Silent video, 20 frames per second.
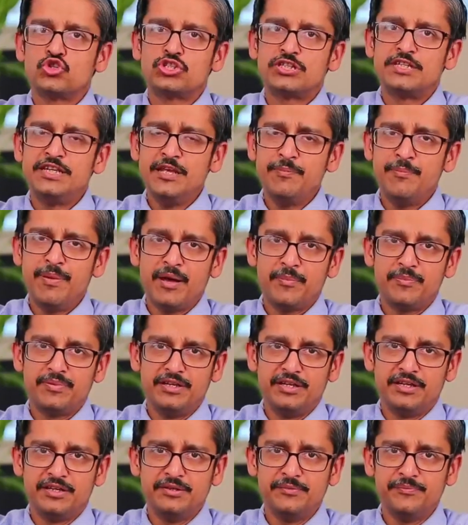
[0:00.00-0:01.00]
sleep
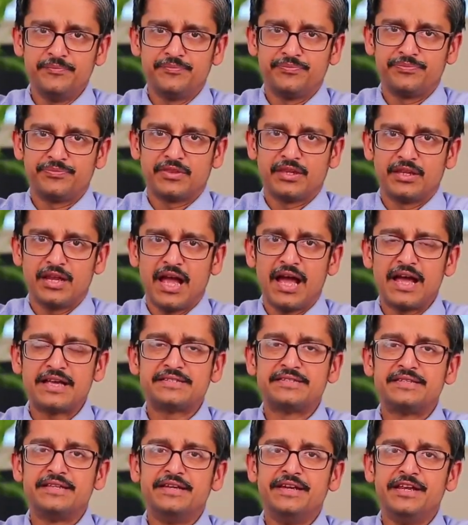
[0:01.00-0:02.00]
apnea,
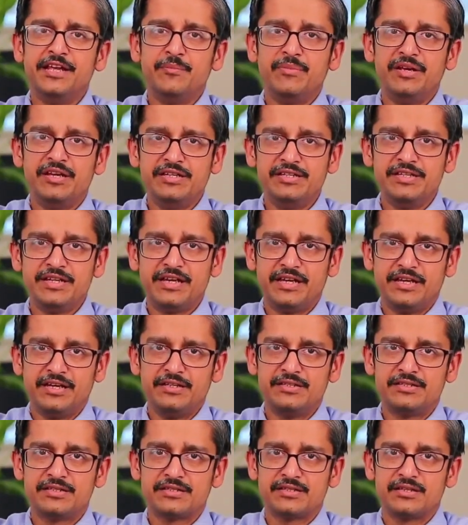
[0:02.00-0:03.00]
as the name
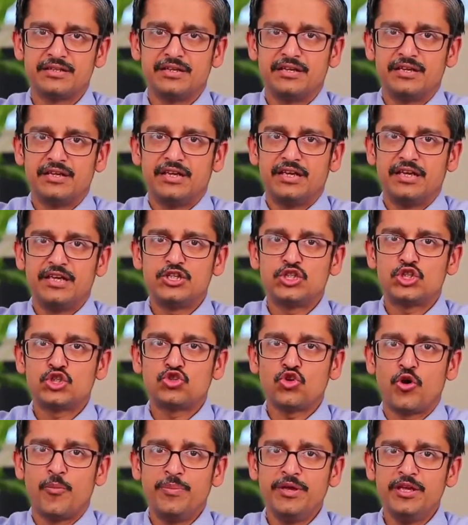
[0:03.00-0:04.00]
indicates, is
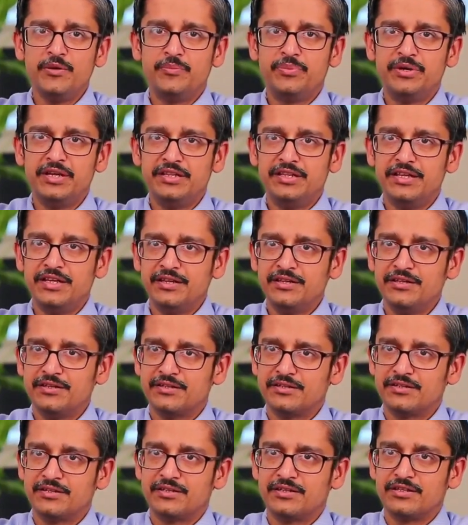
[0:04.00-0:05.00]
stopping
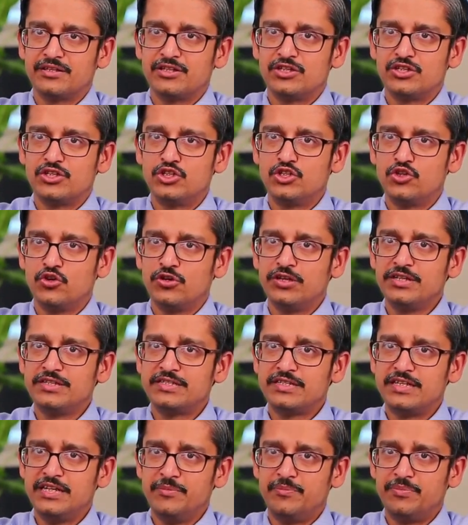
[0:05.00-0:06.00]
breathing during
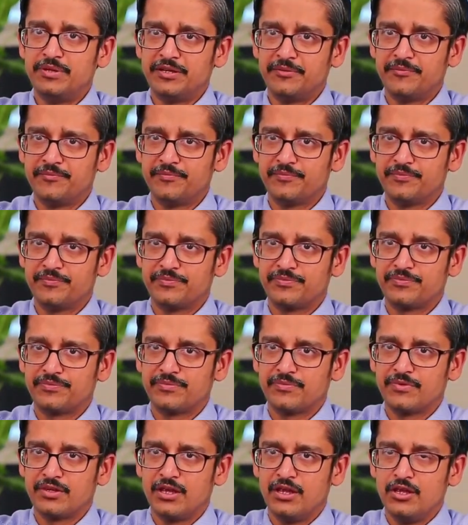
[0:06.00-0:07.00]
sleeping.
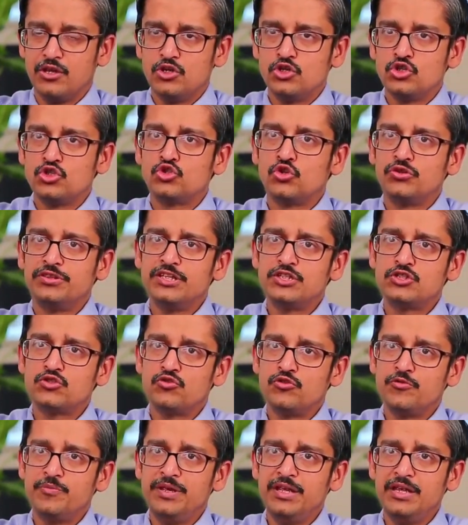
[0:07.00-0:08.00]
So this
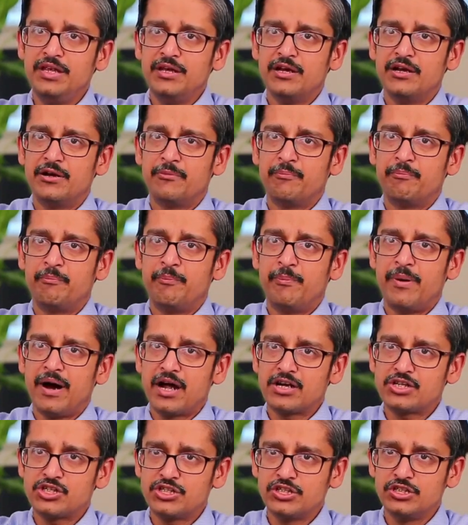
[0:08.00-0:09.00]
could be
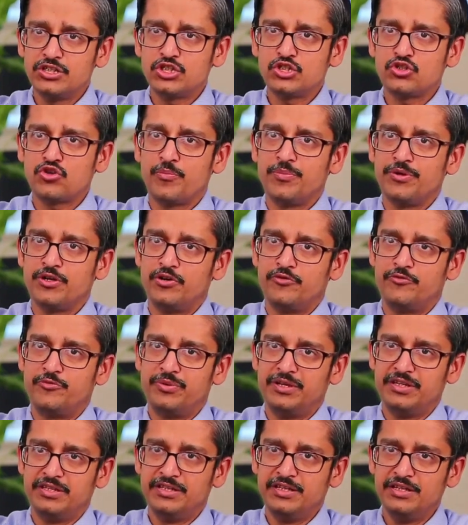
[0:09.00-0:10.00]
partial stopping of
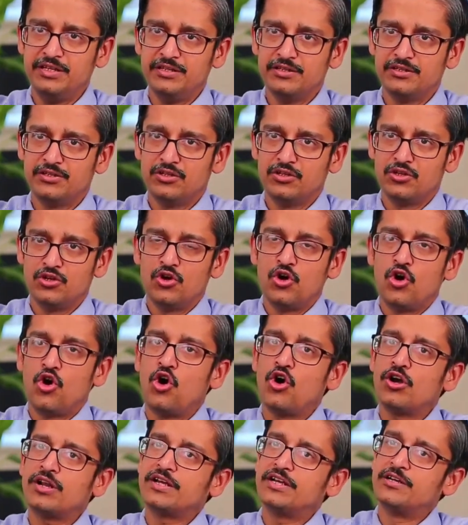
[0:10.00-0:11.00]
breathing
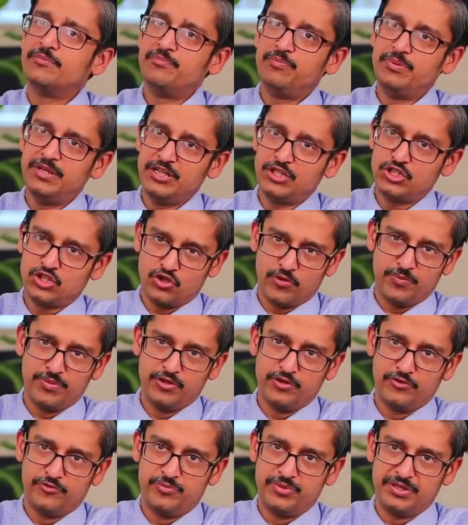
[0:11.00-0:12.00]
or complete
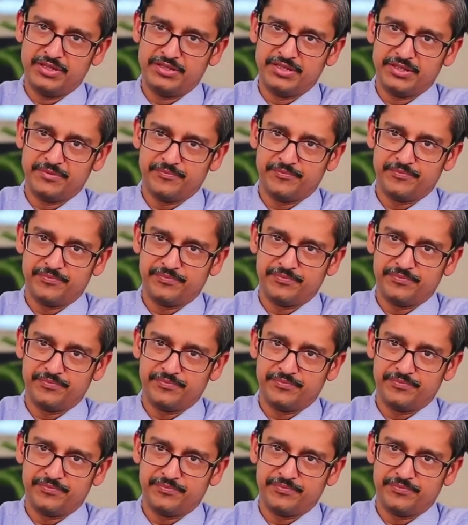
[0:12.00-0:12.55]
stopping of breathing.